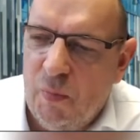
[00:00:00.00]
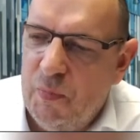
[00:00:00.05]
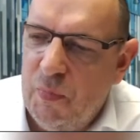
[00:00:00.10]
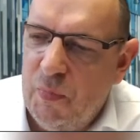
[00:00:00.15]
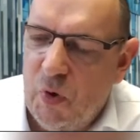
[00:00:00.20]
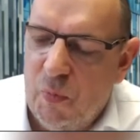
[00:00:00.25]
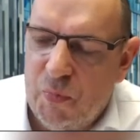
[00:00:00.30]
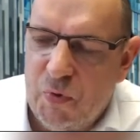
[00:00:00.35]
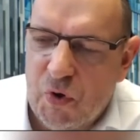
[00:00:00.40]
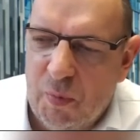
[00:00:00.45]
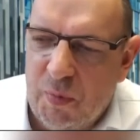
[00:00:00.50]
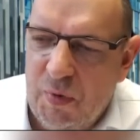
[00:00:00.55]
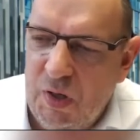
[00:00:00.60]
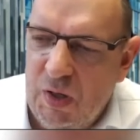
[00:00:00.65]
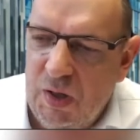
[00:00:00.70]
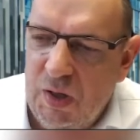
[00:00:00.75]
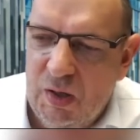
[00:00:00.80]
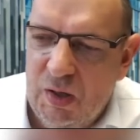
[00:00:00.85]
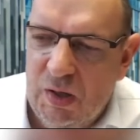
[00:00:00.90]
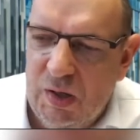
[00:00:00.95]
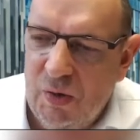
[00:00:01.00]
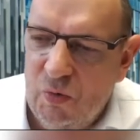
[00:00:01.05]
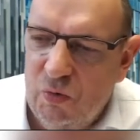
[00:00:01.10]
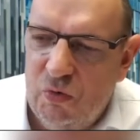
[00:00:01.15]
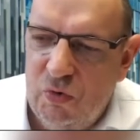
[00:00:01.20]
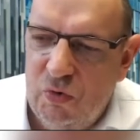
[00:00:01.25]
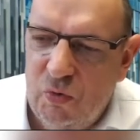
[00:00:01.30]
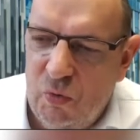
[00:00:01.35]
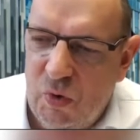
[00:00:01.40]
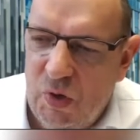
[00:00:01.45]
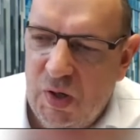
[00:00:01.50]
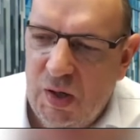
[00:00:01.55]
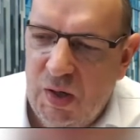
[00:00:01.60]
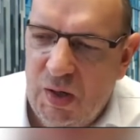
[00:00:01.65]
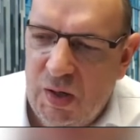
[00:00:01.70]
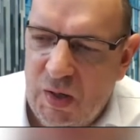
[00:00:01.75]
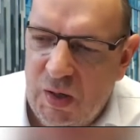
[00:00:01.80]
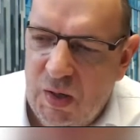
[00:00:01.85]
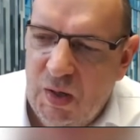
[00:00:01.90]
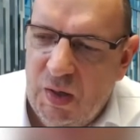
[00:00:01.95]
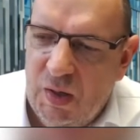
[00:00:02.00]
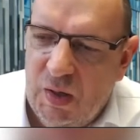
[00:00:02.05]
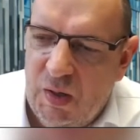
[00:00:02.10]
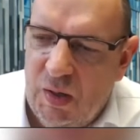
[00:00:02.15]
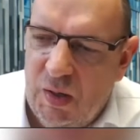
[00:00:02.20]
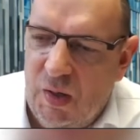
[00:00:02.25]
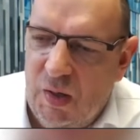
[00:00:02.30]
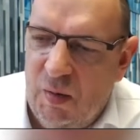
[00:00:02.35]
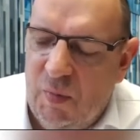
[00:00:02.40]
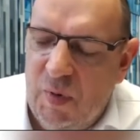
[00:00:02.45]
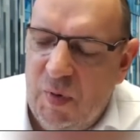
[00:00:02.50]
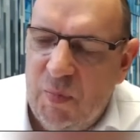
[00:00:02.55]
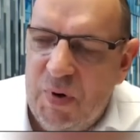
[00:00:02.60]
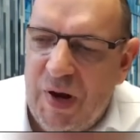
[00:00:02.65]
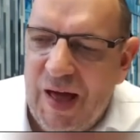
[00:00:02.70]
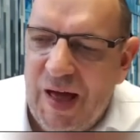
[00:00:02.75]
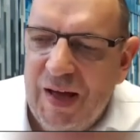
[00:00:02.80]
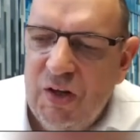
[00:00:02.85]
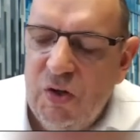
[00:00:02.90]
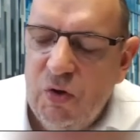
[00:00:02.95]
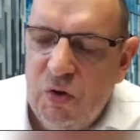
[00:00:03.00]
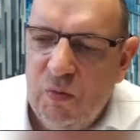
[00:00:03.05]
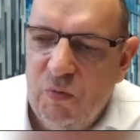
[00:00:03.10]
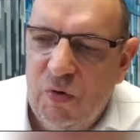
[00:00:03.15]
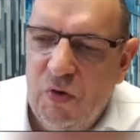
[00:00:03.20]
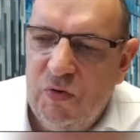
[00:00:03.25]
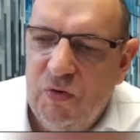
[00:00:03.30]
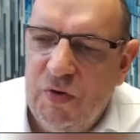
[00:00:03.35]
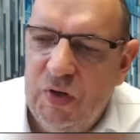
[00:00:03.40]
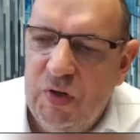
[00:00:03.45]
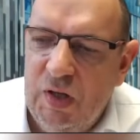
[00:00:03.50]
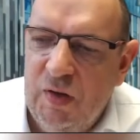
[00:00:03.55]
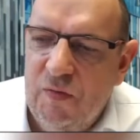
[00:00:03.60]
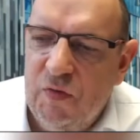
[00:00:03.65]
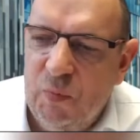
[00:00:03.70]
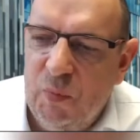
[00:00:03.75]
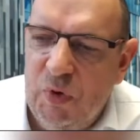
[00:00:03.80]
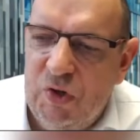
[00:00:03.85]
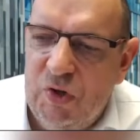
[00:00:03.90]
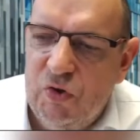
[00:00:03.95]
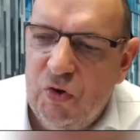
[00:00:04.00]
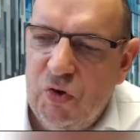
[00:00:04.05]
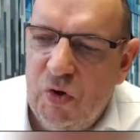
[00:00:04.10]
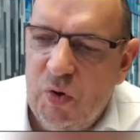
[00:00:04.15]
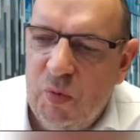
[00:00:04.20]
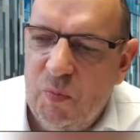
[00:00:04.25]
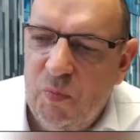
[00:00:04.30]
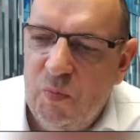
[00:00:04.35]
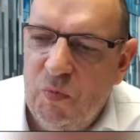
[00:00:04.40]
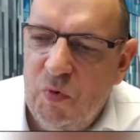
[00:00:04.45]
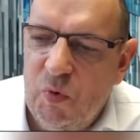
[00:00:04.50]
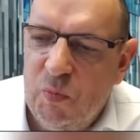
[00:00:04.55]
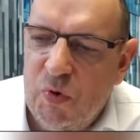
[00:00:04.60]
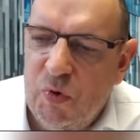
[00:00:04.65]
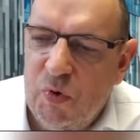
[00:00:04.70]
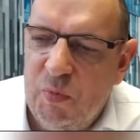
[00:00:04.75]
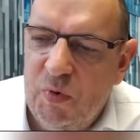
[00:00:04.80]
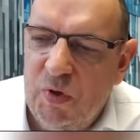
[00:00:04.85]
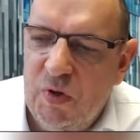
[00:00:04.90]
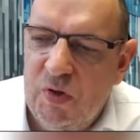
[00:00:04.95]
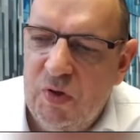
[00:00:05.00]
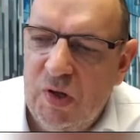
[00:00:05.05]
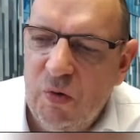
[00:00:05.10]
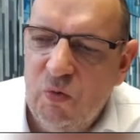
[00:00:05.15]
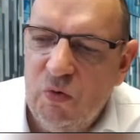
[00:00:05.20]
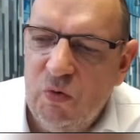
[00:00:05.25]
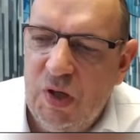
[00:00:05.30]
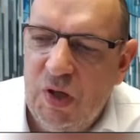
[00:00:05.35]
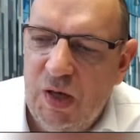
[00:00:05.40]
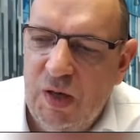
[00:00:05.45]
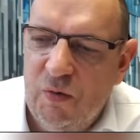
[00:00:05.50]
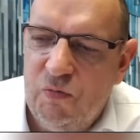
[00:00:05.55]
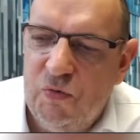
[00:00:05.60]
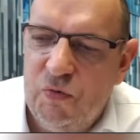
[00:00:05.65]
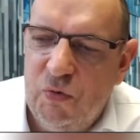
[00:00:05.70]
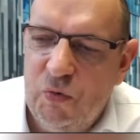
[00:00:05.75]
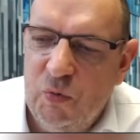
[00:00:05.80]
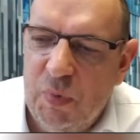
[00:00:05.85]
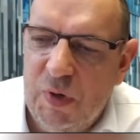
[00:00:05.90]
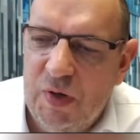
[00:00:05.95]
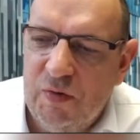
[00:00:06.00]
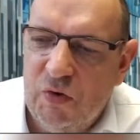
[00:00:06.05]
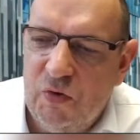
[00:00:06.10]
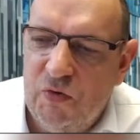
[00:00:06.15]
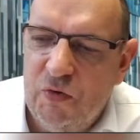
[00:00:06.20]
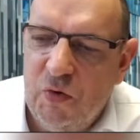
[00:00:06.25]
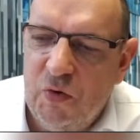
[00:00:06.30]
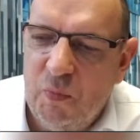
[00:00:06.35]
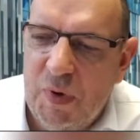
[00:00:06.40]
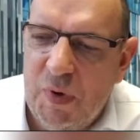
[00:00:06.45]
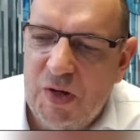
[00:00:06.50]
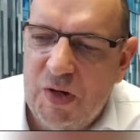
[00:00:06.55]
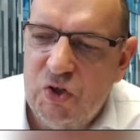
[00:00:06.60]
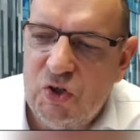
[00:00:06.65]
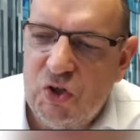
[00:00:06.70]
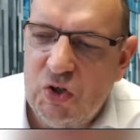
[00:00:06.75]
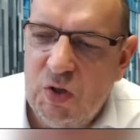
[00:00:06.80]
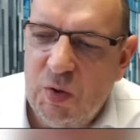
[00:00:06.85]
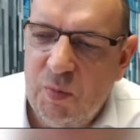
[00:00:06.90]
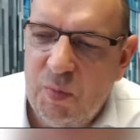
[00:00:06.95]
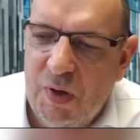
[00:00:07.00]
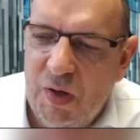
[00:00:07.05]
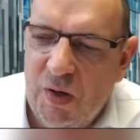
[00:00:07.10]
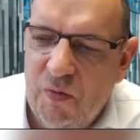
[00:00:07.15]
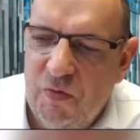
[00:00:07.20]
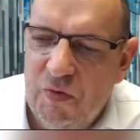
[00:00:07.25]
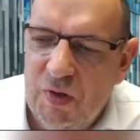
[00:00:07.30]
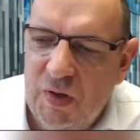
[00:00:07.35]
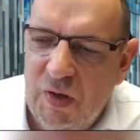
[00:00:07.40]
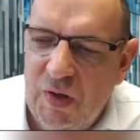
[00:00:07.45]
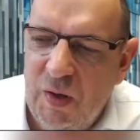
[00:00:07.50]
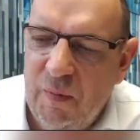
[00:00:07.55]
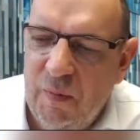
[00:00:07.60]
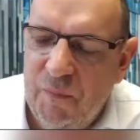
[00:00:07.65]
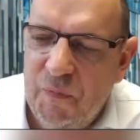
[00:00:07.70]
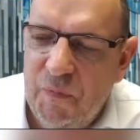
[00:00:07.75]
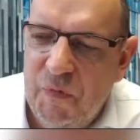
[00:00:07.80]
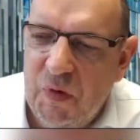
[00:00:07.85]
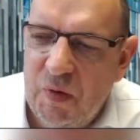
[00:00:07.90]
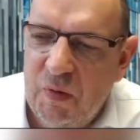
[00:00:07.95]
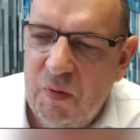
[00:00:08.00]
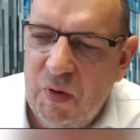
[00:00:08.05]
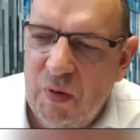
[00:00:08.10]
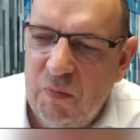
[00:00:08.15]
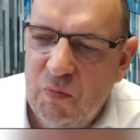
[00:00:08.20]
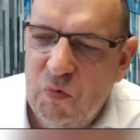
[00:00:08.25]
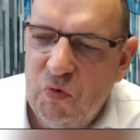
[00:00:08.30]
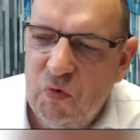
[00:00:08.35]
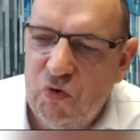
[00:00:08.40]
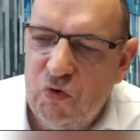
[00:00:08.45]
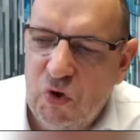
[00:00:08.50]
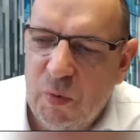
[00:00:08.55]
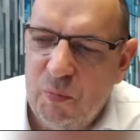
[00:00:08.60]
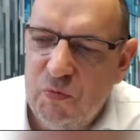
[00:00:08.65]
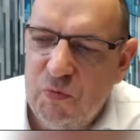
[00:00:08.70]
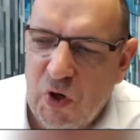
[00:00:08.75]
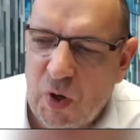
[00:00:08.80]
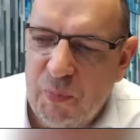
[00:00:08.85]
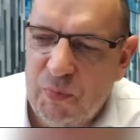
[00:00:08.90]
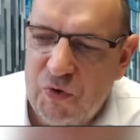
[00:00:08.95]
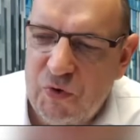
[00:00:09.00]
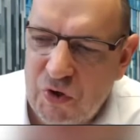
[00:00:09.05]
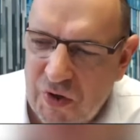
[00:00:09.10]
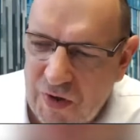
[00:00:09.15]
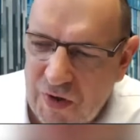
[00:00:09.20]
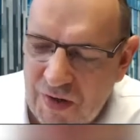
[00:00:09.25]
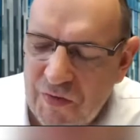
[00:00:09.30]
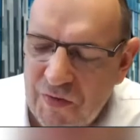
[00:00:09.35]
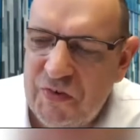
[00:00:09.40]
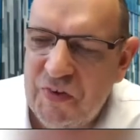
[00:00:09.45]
probably go to a applied university in the midterm, you probably don't have to bother so much about the top journals.